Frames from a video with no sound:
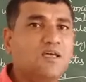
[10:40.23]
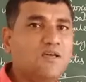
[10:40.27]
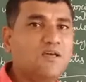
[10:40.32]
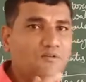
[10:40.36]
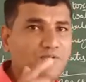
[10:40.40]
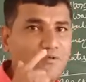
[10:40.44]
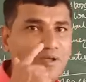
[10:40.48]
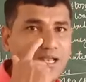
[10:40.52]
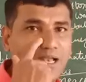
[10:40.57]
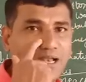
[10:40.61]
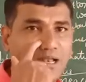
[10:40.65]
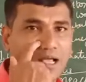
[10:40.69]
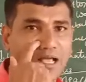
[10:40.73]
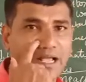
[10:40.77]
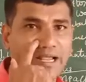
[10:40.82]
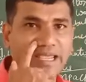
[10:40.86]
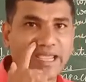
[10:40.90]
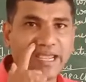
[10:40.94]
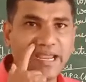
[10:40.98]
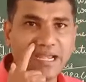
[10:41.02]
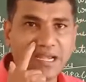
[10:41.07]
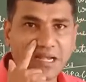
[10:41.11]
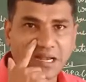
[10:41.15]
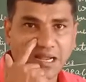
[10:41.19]
will
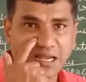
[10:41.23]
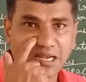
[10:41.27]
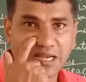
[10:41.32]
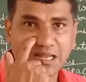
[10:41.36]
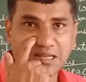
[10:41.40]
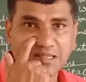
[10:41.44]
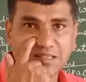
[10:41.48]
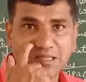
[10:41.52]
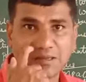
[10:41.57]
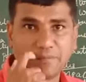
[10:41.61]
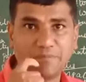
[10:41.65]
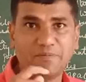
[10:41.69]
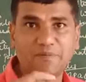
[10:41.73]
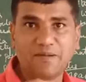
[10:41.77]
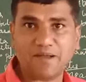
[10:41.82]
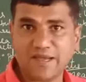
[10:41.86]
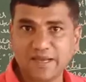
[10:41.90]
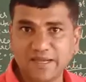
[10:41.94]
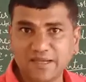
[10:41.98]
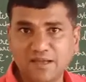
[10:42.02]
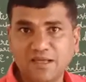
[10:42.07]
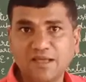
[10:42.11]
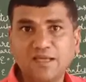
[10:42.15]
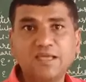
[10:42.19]
again collect the
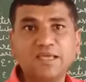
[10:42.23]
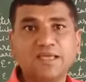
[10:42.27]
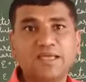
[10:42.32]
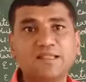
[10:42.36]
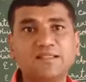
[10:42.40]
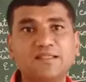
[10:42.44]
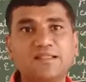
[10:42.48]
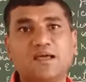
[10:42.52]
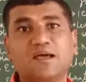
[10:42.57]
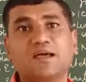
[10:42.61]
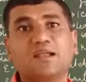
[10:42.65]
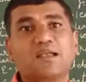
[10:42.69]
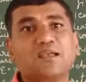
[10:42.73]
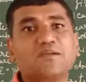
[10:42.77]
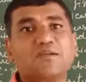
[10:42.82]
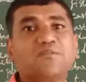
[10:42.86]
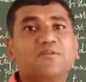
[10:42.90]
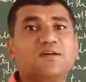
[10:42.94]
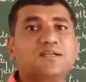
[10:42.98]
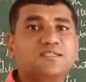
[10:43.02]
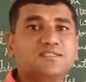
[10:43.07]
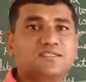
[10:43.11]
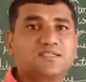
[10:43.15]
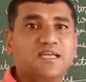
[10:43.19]
blood in the
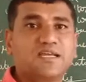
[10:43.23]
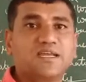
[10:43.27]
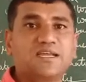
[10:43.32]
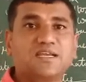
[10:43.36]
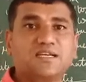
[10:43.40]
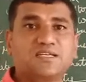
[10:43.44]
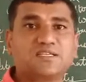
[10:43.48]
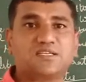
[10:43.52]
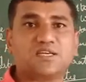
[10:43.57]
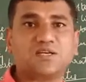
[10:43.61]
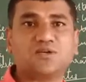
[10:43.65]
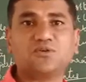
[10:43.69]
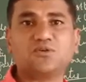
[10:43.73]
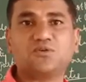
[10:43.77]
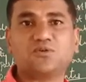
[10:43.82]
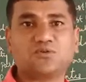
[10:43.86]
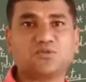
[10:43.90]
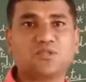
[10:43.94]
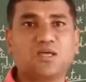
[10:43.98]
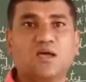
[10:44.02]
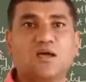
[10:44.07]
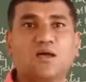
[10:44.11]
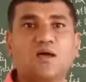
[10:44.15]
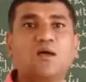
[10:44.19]
reverse direction to
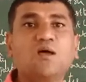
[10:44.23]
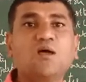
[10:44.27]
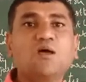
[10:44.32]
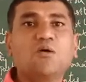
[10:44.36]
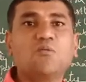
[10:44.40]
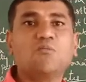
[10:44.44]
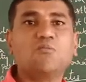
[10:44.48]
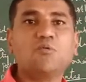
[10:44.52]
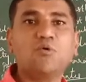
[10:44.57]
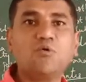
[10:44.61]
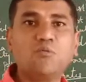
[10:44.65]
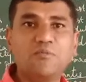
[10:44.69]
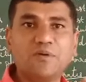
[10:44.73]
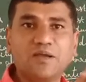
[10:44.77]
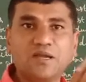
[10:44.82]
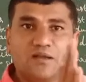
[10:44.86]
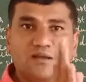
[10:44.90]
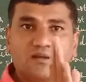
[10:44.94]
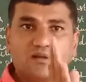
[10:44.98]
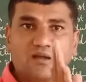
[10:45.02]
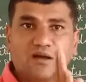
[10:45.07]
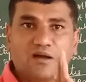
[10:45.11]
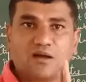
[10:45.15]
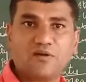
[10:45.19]
the
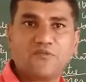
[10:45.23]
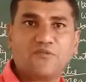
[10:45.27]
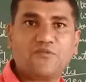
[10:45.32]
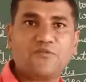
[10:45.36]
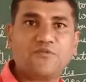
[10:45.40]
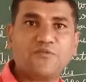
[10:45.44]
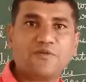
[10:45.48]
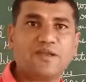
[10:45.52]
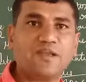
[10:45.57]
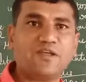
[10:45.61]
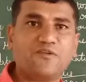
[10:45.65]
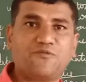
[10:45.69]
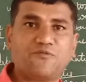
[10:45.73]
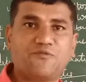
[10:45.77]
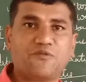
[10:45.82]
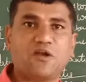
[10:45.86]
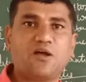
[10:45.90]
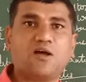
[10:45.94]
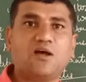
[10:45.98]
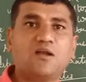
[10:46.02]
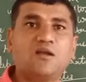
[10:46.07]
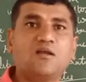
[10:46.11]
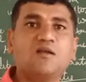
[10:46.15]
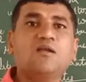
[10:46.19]
movement of
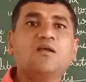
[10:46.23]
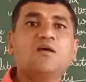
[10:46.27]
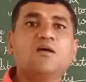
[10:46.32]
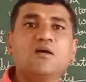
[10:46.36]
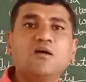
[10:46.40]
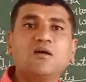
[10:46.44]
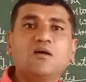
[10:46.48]
nephron